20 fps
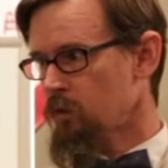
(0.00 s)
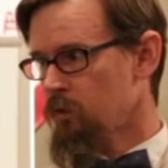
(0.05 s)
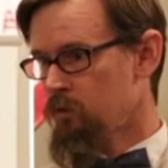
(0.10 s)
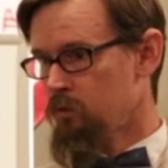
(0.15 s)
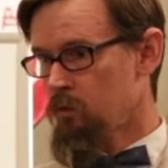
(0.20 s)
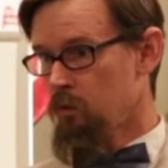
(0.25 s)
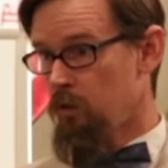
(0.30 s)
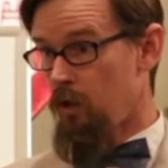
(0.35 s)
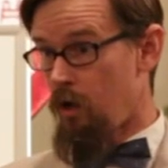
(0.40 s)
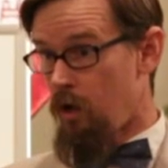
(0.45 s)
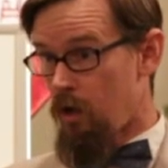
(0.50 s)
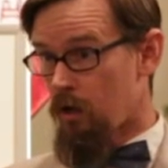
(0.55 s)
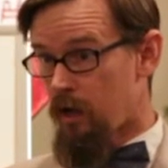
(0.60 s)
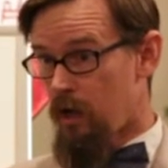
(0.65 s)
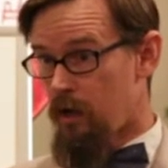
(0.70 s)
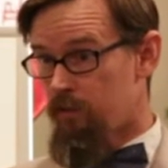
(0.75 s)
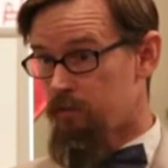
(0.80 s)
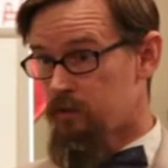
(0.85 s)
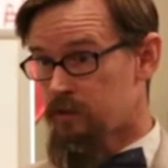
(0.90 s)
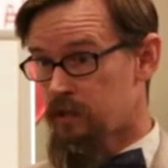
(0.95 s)
through a long
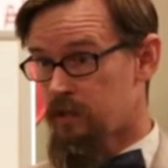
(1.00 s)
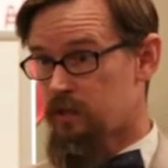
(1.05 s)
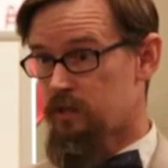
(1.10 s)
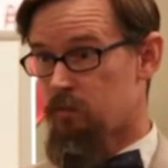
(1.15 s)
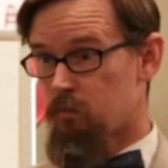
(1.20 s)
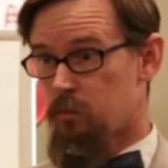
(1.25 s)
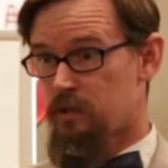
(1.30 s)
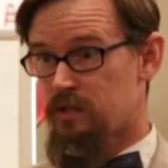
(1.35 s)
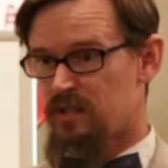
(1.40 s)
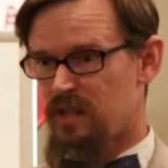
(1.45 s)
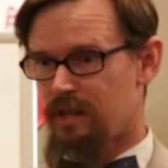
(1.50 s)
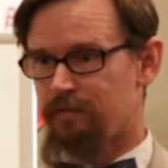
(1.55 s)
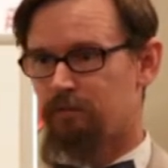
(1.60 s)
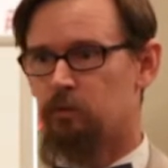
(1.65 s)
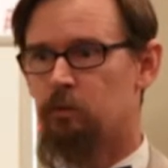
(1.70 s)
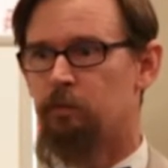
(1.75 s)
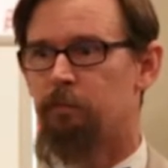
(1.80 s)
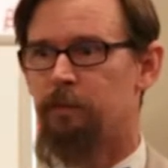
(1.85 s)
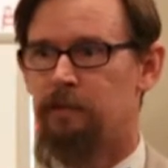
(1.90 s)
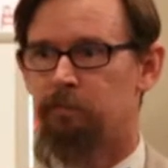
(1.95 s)
conversation with
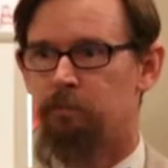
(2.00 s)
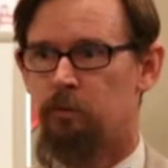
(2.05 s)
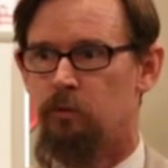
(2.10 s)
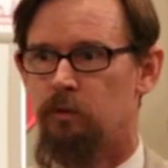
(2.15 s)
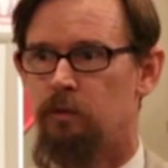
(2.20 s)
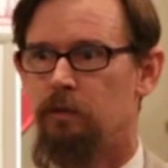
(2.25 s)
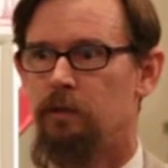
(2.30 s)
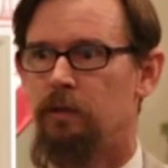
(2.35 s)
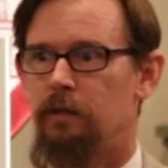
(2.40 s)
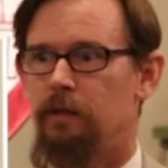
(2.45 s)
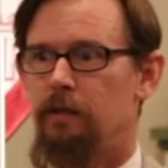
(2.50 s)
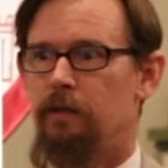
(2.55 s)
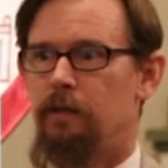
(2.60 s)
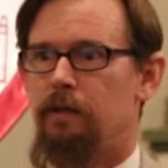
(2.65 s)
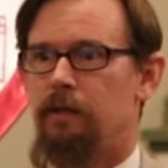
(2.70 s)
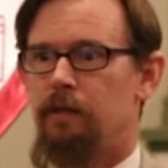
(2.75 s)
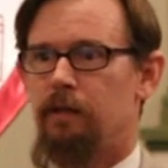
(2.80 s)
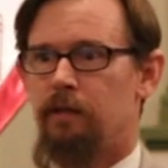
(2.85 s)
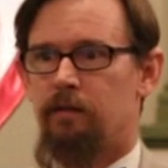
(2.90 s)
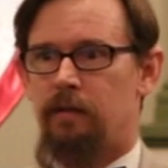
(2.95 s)
several people,
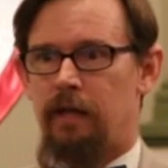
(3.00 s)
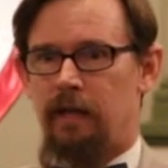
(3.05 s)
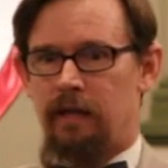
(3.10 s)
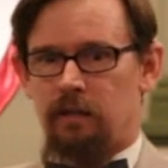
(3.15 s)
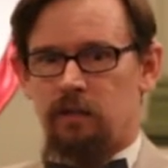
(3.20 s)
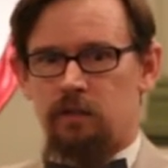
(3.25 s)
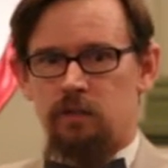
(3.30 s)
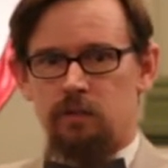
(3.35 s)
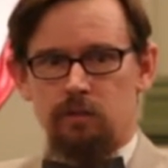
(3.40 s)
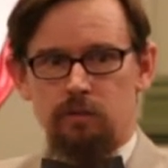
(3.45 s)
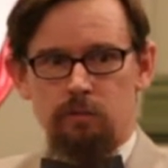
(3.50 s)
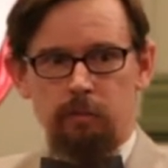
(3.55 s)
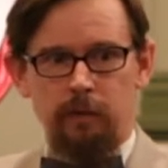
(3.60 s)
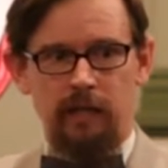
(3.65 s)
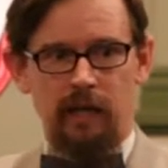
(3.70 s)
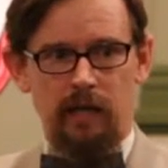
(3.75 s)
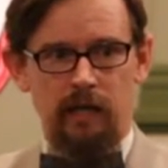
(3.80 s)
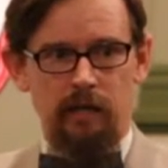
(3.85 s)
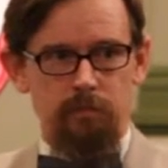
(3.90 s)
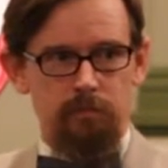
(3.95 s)
that issue
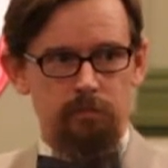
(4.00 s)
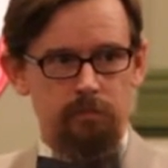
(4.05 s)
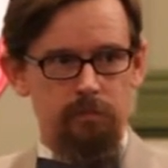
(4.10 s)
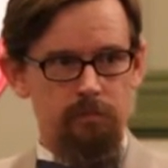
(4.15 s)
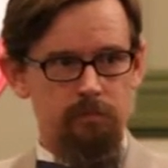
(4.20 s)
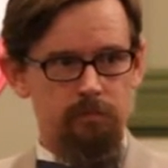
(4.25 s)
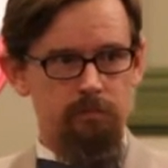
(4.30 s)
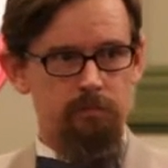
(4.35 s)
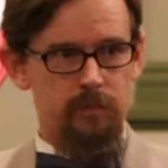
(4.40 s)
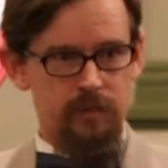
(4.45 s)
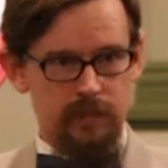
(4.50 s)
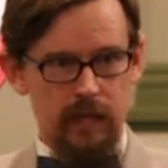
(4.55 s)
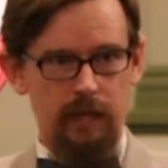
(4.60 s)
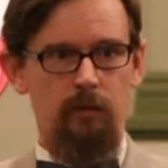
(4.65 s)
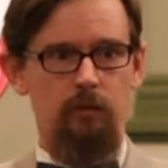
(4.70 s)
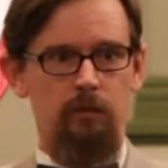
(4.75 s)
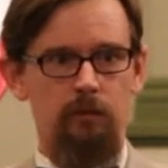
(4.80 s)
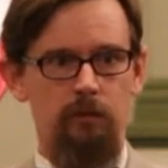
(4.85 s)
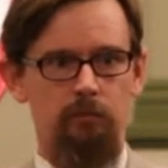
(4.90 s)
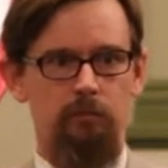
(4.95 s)
became
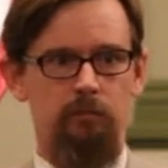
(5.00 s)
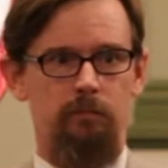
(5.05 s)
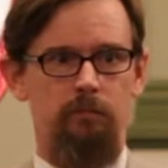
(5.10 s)
settled.